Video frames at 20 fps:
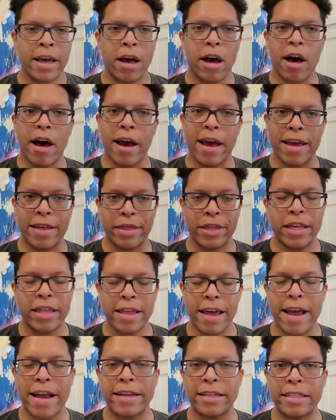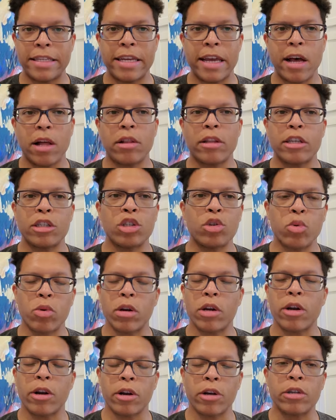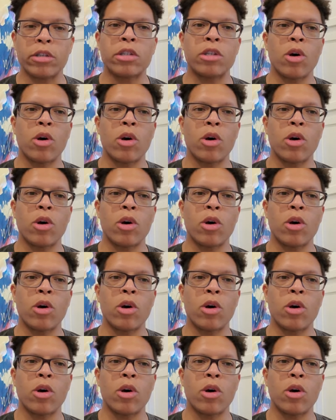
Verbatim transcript: uh, and then the ACL issue occurred.